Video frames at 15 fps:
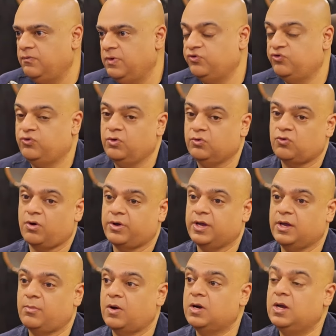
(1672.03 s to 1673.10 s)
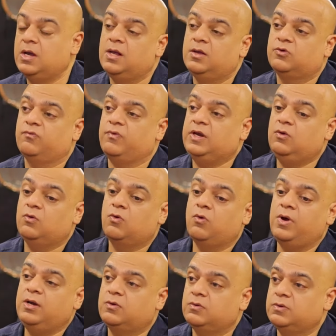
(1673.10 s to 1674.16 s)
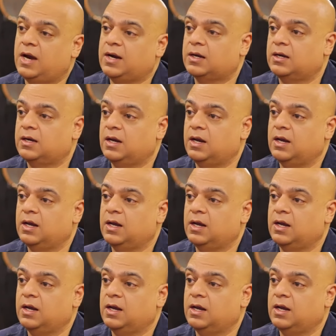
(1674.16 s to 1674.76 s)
which you're talking about. So when you go into that